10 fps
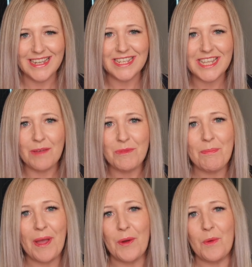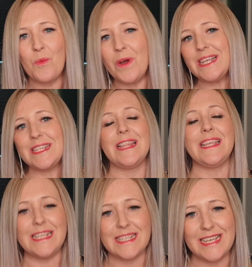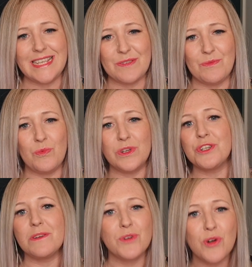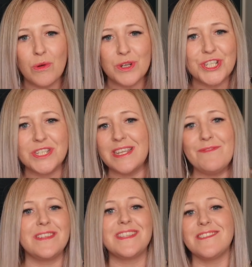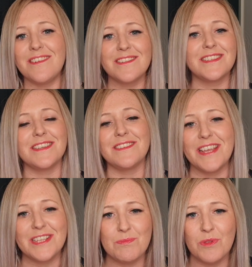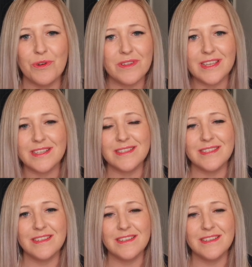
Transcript: Can you tell me about what exactly this is and what's your approach to even start to explore this?